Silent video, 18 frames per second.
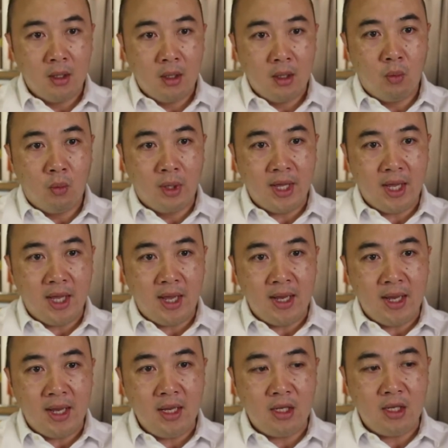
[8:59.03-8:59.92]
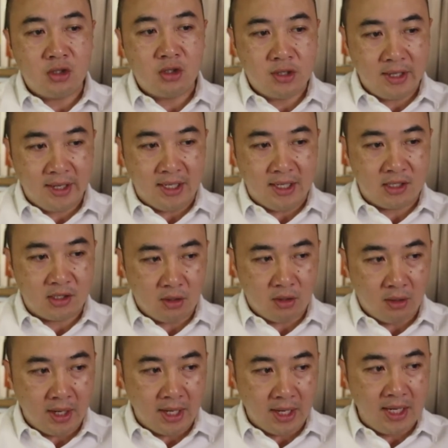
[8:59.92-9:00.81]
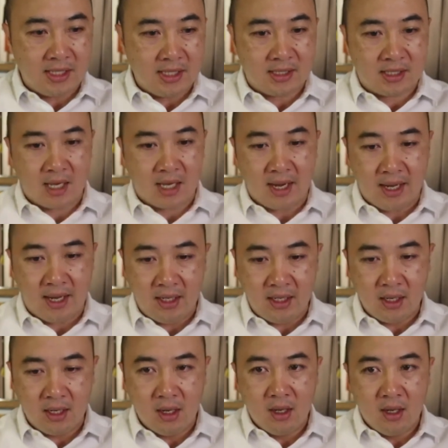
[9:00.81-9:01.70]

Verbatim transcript: were there any traits or any sign